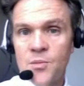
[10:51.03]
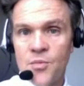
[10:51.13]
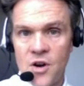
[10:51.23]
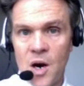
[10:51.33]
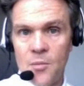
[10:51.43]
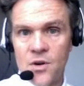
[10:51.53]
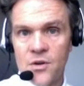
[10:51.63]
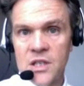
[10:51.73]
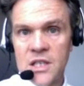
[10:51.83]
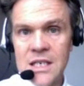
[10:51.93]

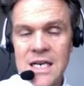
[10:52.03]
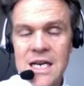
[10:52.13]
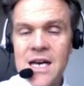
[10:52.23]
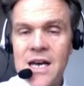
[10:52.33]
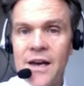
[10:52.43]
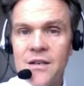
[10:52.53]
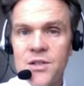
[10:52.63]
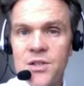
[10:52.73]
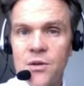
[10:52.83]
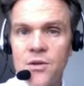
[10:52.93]
preoperatively, and
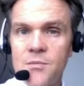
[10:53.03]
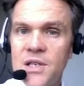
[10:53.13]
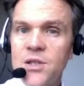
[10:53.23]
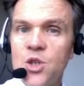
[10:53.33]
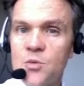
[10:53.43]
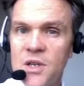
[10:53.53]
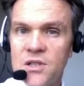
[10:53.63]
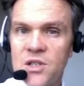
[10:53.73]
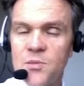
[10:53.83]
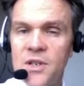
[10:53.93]
so the message mate
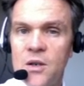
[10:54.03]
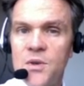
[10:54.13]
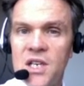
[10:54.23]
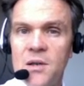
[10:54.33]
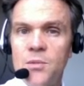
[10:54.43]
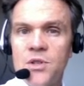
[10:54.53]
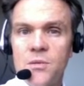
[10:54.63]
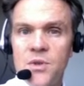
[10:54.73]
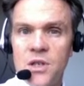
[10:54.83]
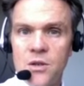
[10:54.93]
display was able to
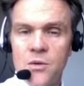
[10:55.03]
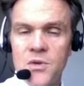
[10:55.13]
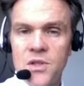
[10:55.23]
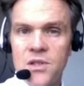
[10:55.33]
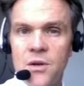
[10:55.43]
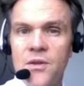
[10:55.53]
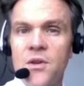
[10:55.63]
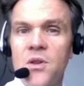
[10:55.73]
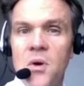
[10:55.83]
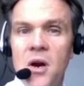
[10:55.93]
be used so that
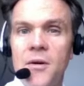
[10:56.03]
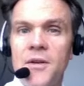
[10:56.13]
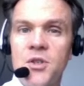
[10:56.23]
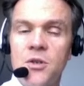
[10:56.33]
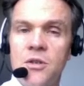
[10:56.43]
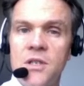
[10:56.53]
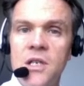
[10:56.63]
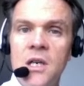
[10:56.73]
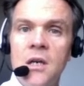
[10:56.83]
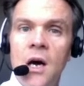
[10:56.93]
the parents could
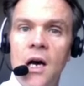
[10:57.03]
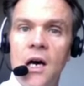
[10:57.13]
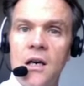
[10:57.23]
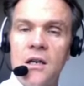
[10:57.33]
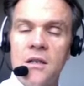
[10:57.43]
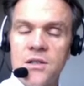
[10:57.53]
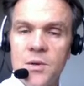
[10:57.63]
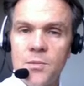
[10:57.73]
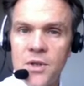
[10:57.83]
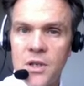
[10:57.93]

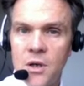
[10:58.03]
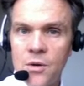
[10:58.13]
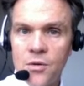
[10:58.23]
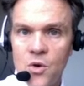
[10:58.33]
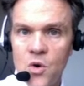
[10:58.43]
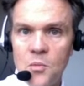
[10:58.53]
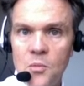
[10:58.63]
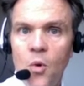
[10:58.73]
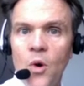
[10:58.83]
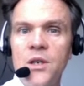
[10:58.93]
simply go through,
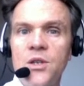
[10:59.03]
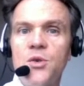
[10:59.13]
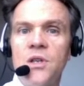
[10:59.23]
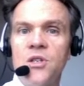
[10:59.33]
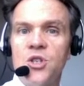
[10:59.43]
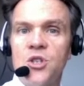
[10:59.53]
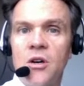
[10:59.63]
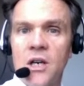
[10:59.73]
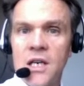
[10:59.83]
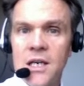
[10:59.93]
point to each
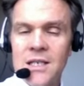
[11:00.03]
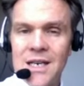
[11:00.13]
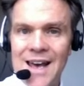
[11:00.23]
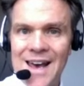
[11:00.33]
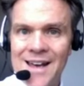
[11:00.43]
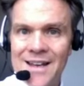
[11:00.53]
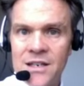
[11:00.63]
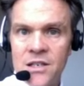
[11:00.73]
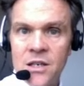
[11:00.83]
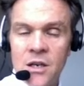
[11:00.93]
target, and